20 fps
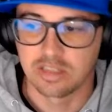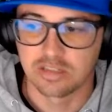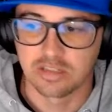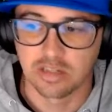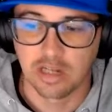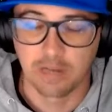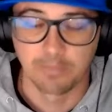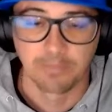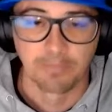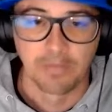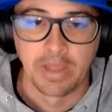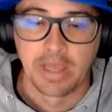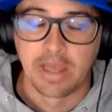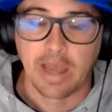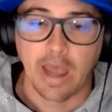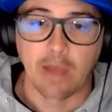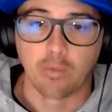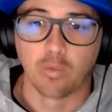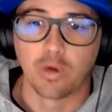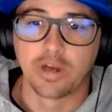season, and
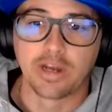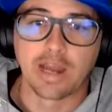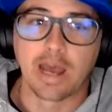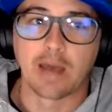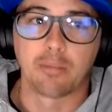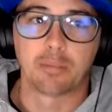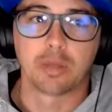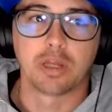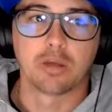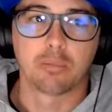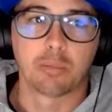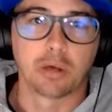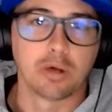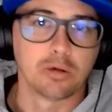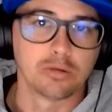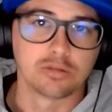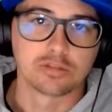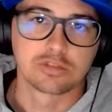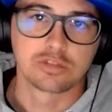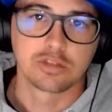I would not be
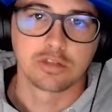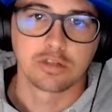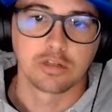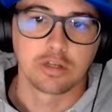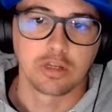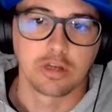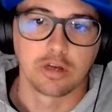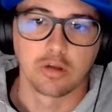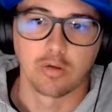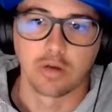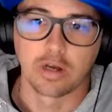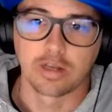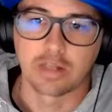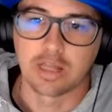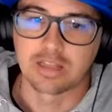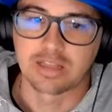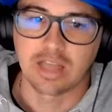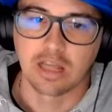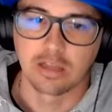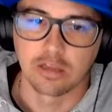opposed,
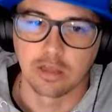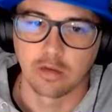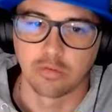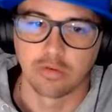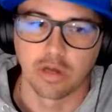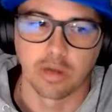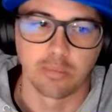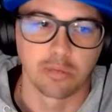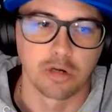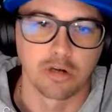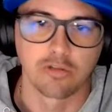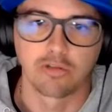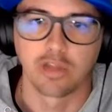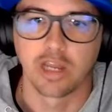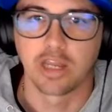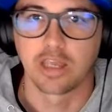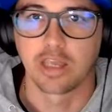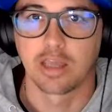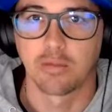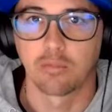at that low number, of
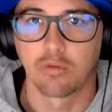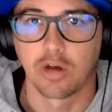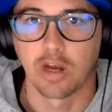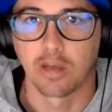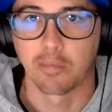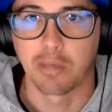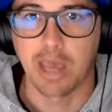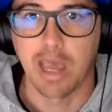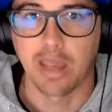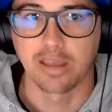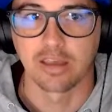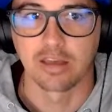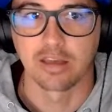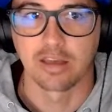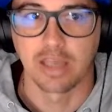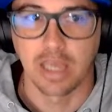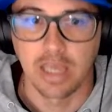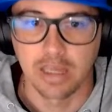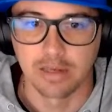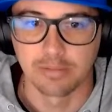letting him run it back
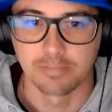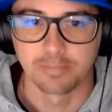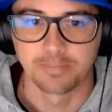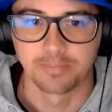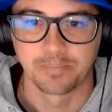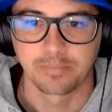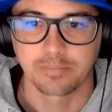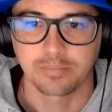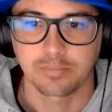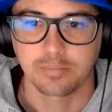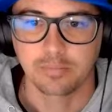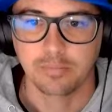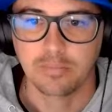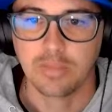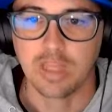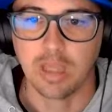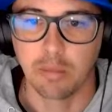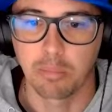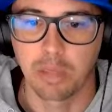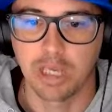again,
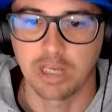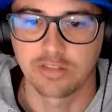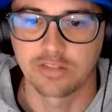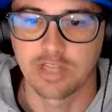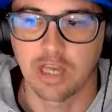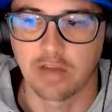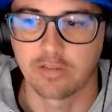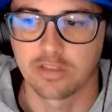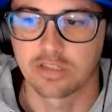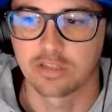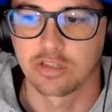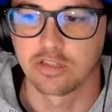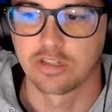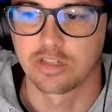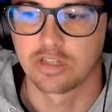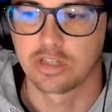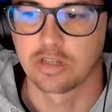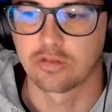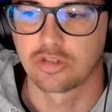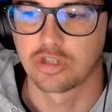because he obviously
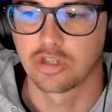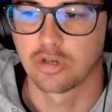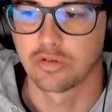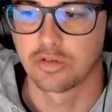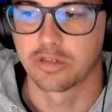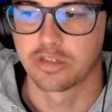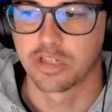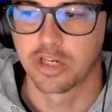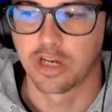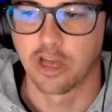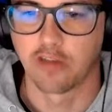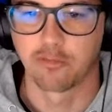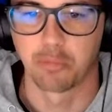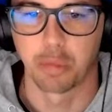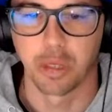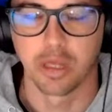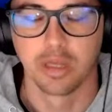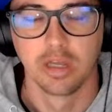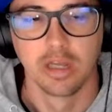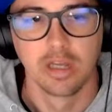still showed there's enough.
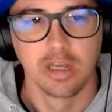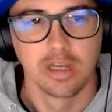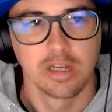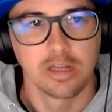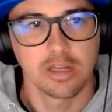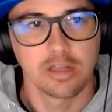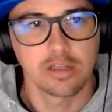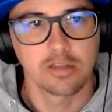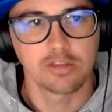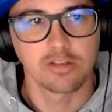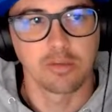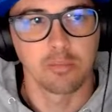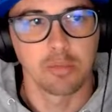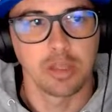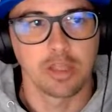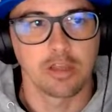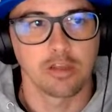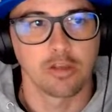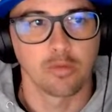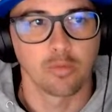But to
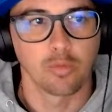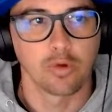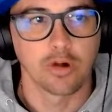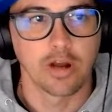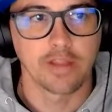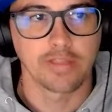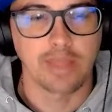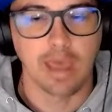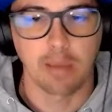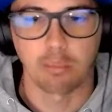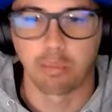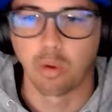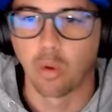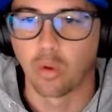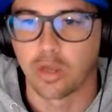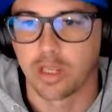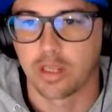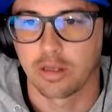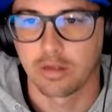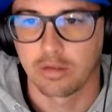me, we're at that
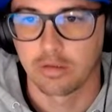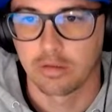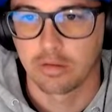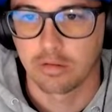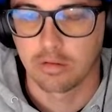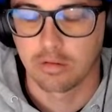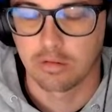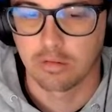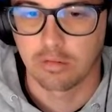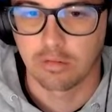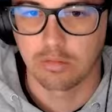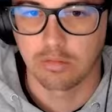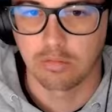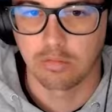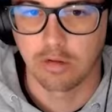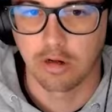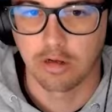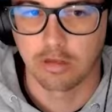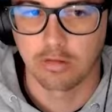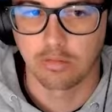point,
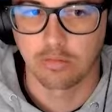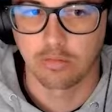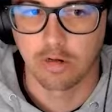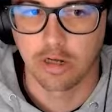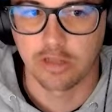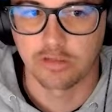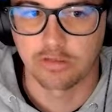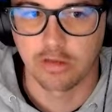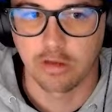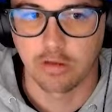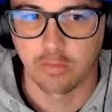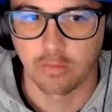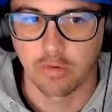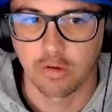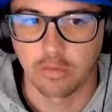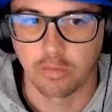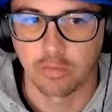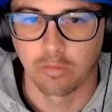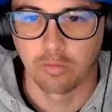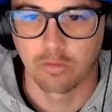right? Right. It's like,
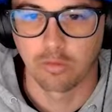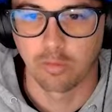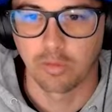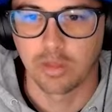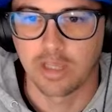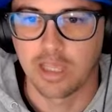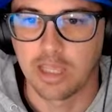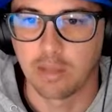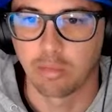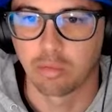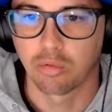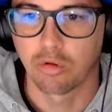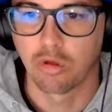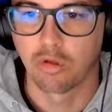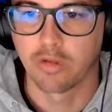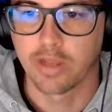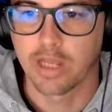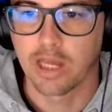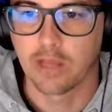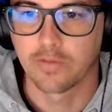where do we keep
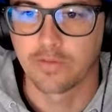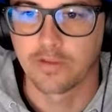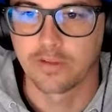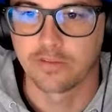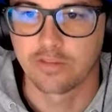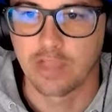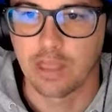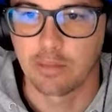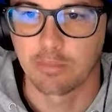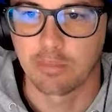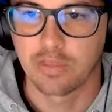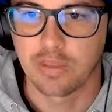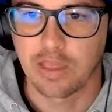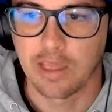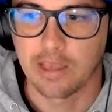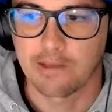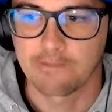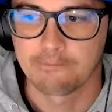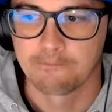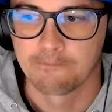rolling out the same
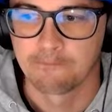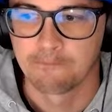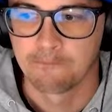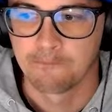thing,